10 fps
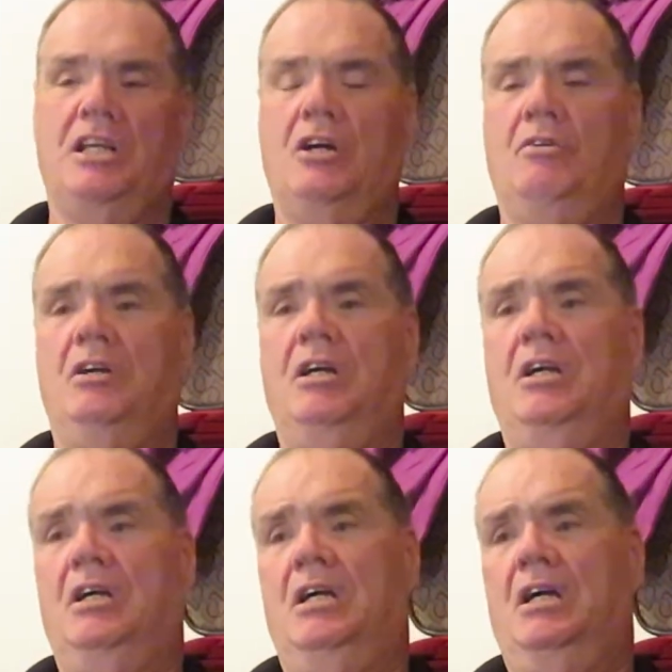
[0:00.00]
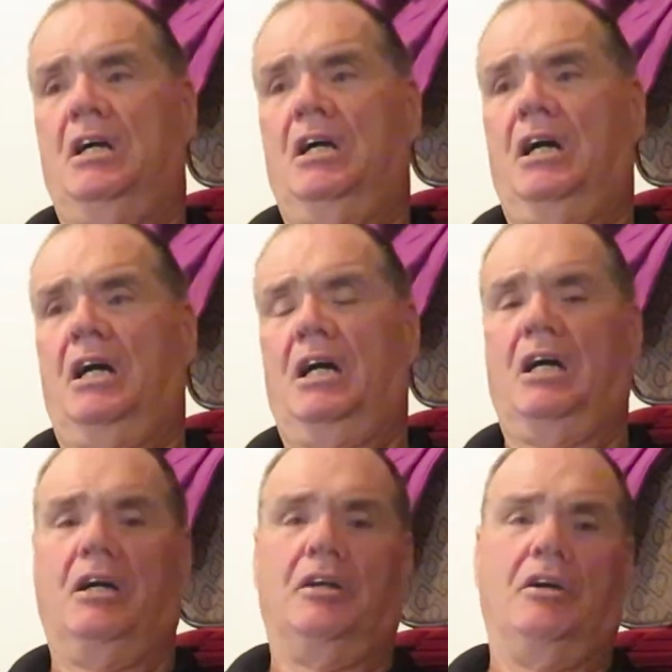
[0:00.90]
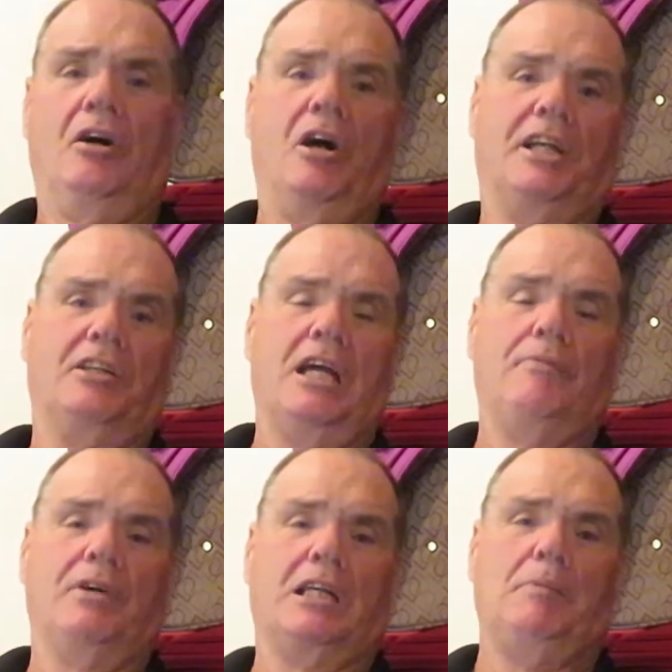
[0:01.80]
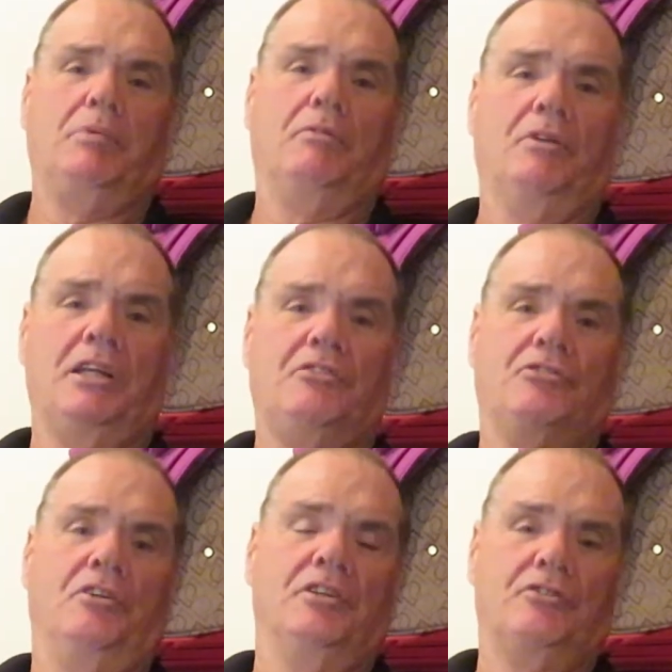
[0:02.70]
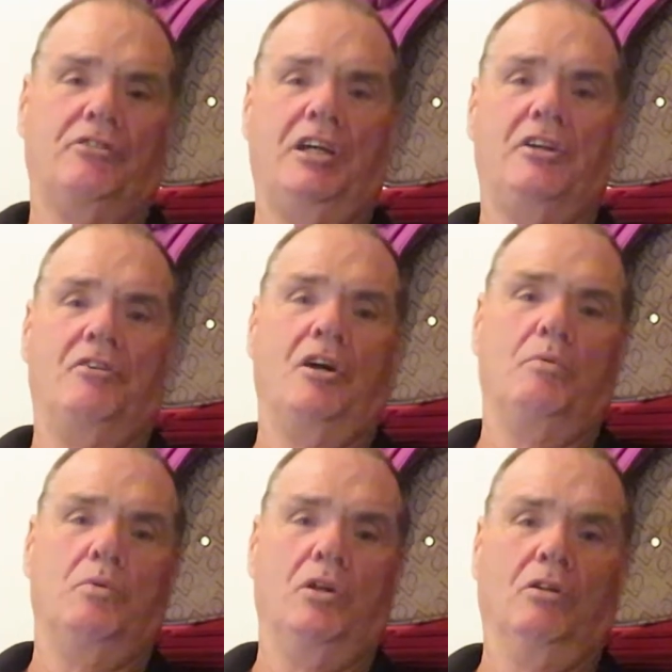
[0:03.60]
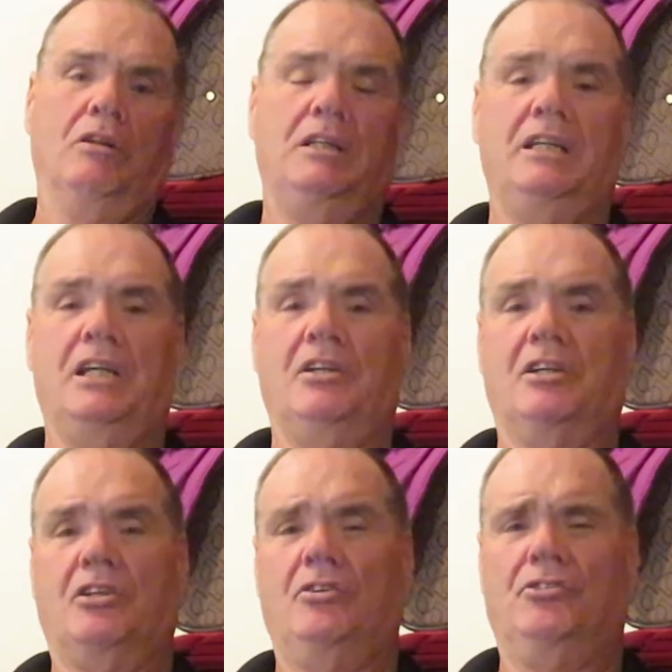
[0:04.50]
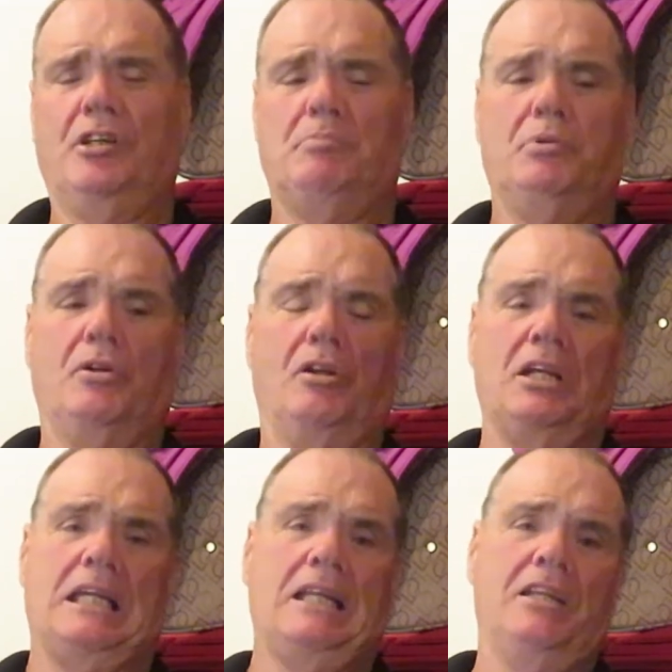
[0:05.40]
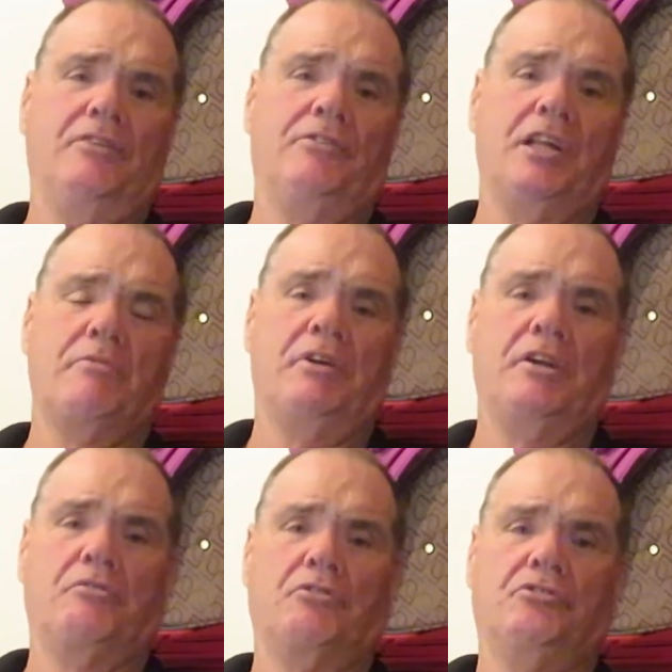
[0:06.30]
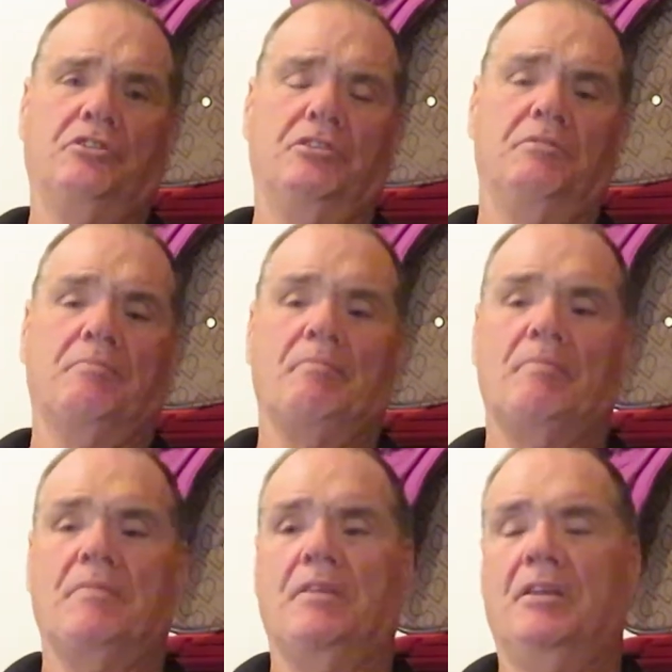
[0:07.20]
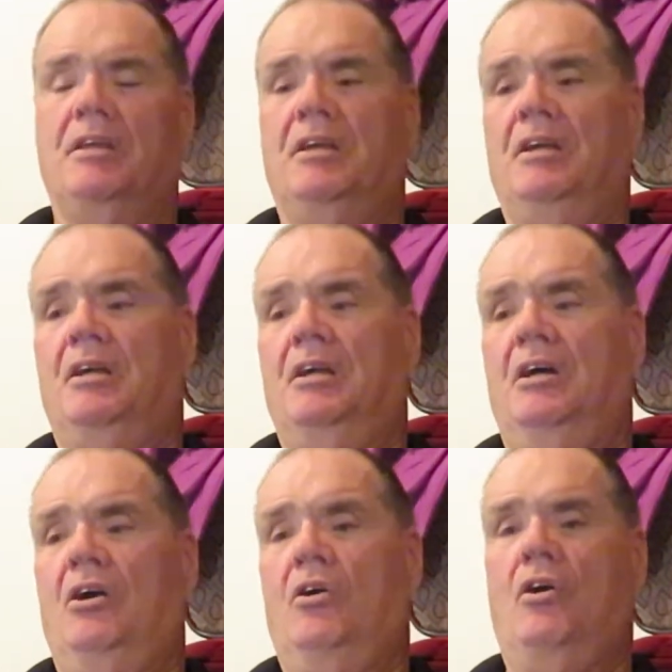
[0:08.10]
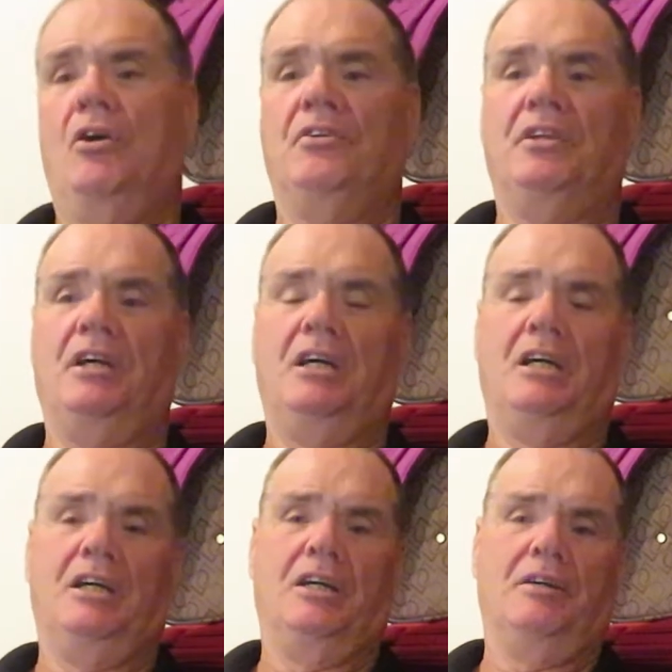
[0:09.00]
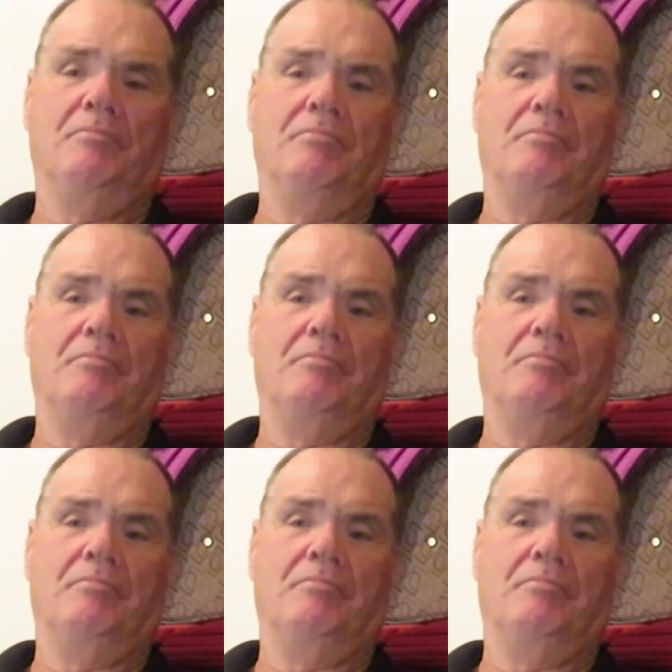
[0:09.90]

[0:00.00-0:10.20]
Now, I could have a couple of links on this later, and I will, and I could also put a link in there for anyone interested on a